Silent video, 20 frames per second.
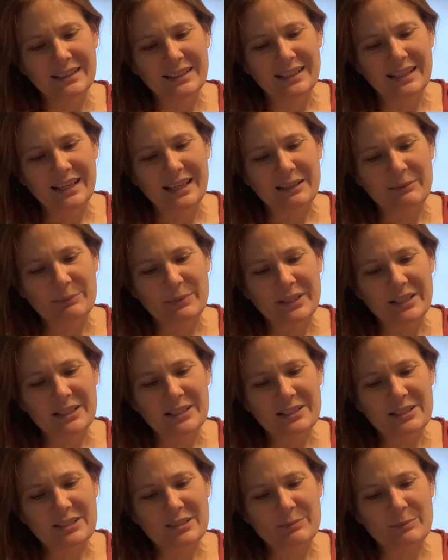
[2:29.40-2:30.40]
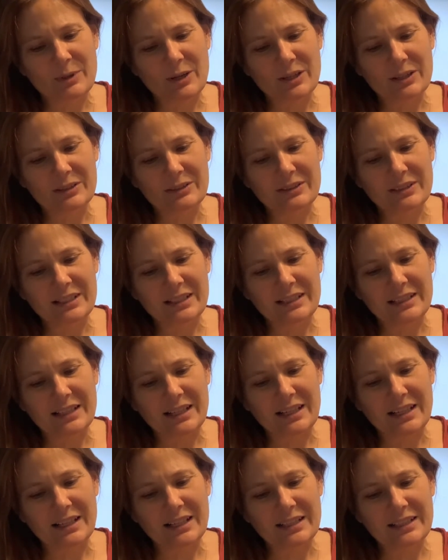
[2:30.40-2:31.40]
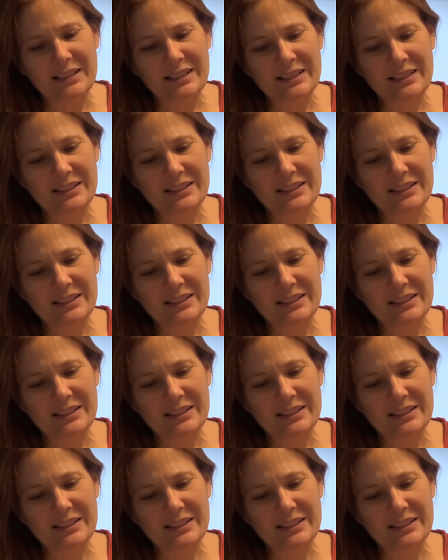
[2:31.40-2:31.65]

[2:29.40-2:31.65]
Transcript: And being smaller than I,